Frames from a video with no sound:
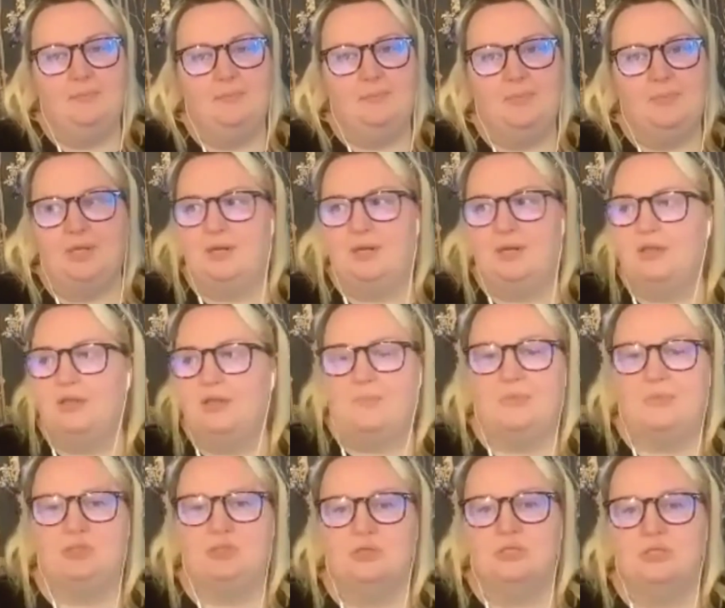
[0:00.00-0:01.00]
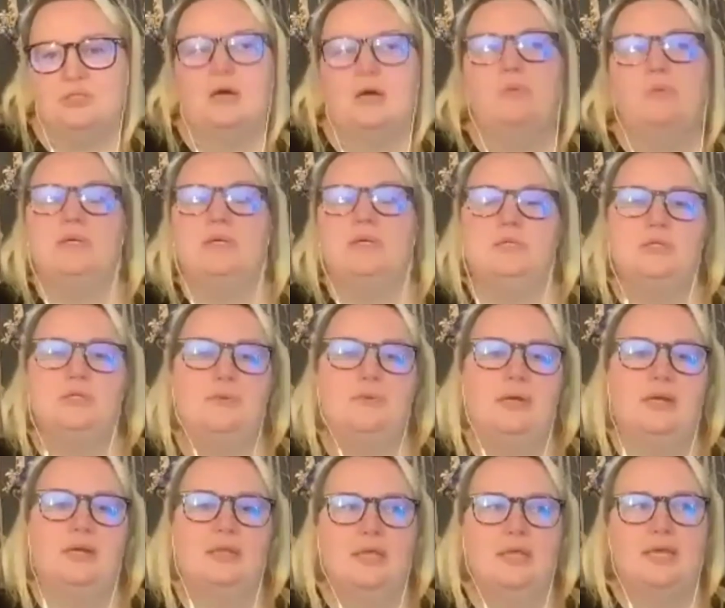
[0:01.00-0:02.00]
but then my daughter's like, oh, what are you
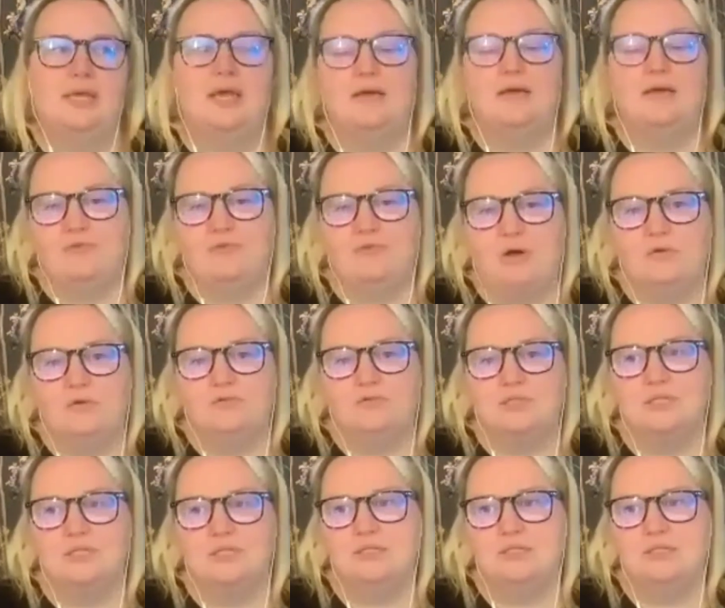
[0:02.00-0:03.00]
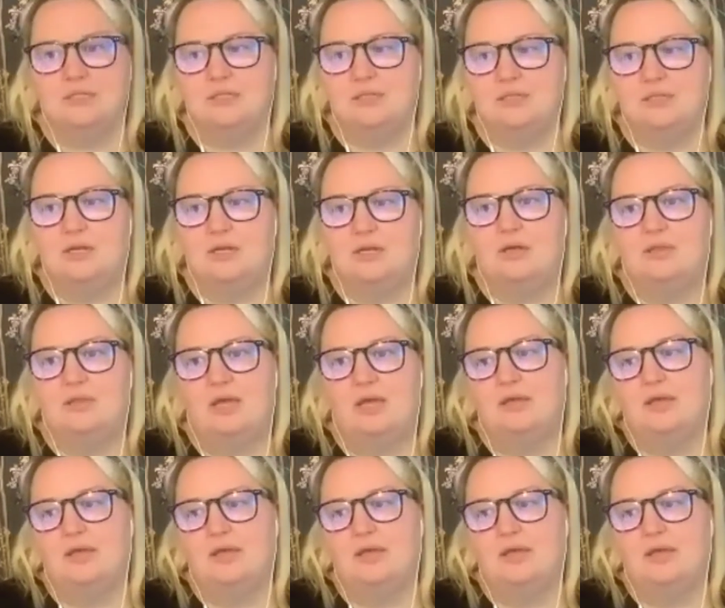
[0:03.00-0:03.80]
doing? And they get involved, and that,